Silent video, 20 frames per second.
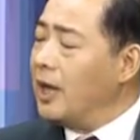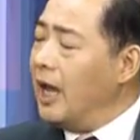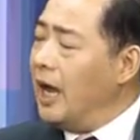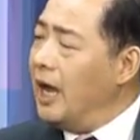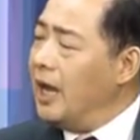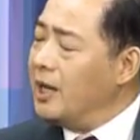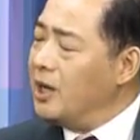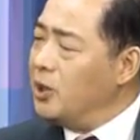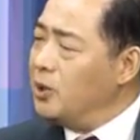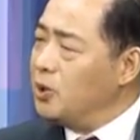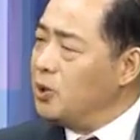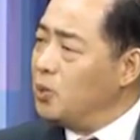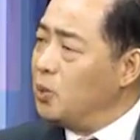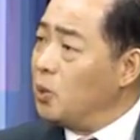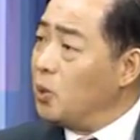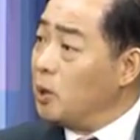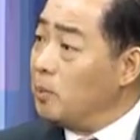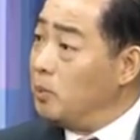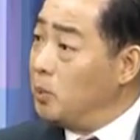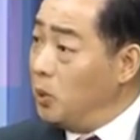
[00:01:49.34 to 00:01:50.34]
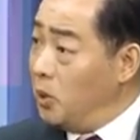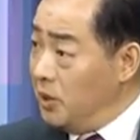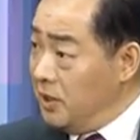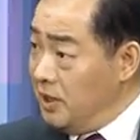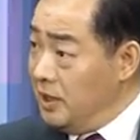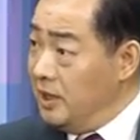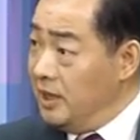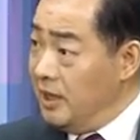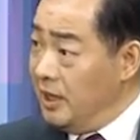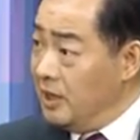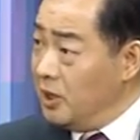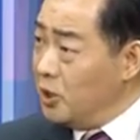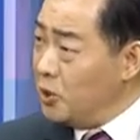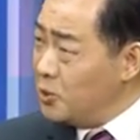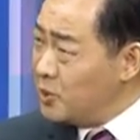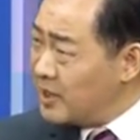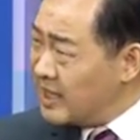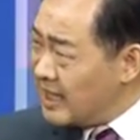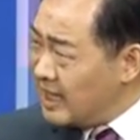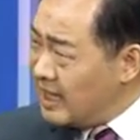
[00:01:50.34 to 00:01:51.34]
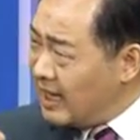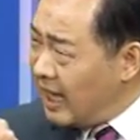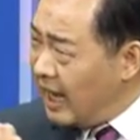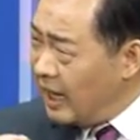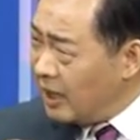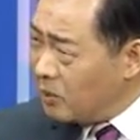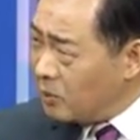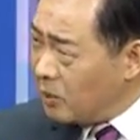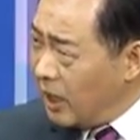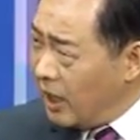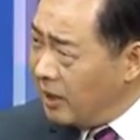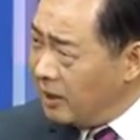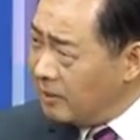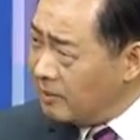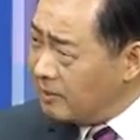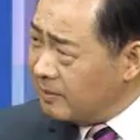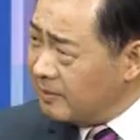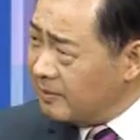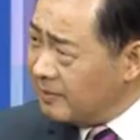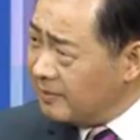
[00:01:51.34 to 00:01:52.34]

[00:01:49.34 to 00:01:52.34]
Okay, I know you were born in the New Zealand, right?